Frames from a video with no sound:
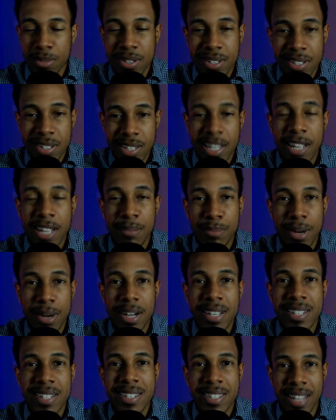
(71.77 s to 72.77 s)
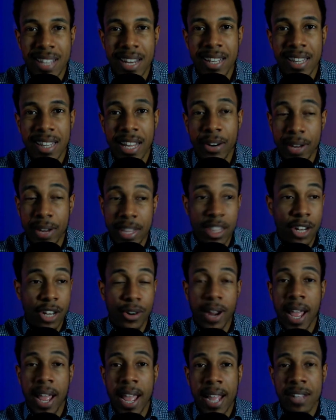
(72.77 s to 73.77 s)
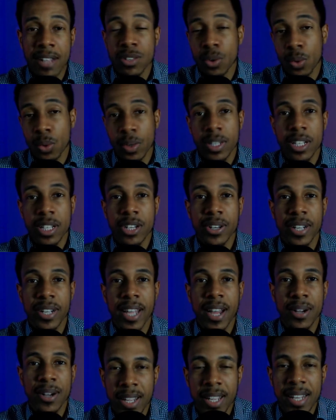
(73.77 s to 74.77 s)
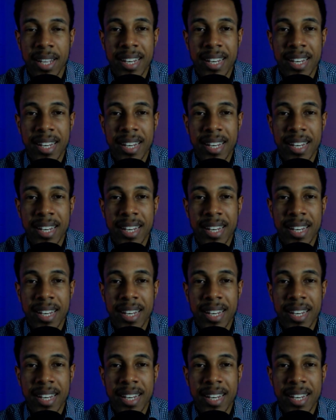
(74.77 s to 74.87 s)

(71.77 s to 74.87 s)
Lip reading: to seeing money sitting there in their hands or in their account.